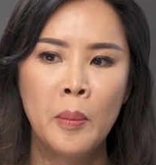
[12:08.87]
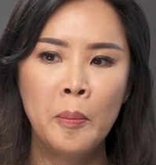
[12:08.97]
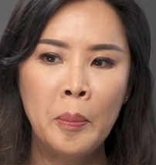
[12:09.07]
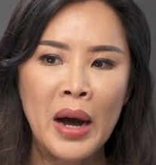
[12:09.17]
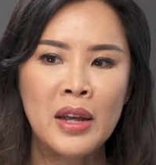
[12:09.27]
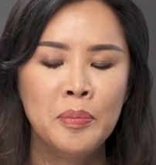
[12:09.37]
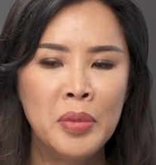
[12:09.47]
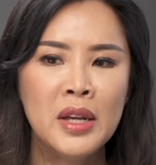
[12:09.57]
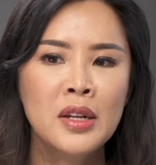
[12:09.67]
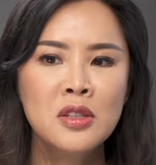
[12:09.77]
by
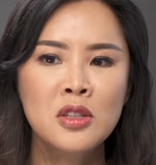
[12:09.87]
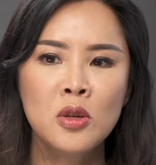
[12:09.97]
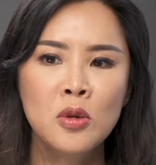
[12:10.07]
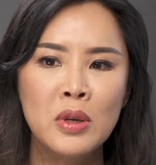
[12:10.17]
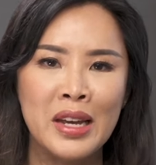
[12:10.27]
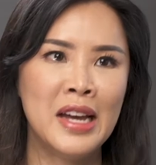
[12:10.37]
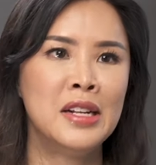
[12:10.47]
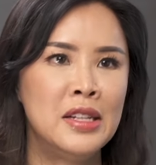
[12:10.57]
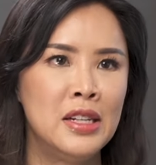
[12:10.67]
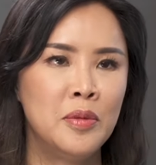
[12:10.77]
being so
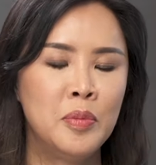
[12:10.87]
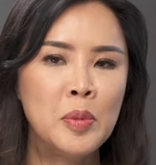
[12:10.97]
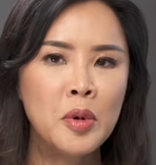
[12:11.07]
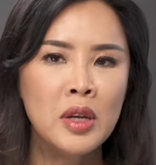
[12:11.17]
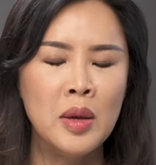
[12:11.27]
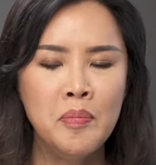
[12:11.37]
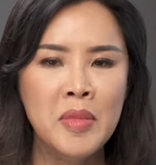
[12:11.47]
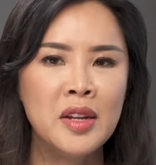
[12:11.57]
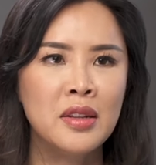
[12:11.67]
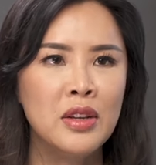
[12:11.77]
candid, people
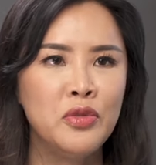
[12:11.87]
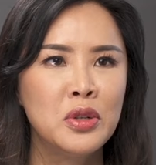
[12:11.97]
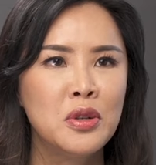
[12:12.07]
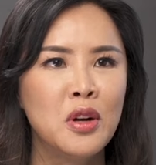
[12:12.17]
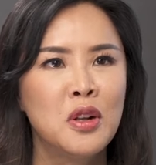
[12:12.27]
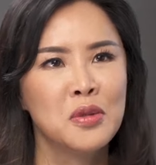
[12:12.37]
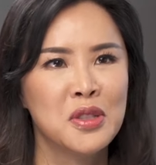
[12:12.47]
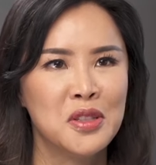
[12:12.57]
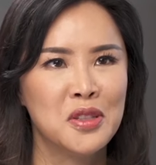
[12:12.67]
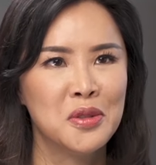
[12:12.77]
immediately feel
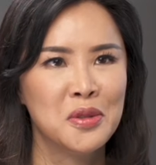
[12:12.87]
close to you.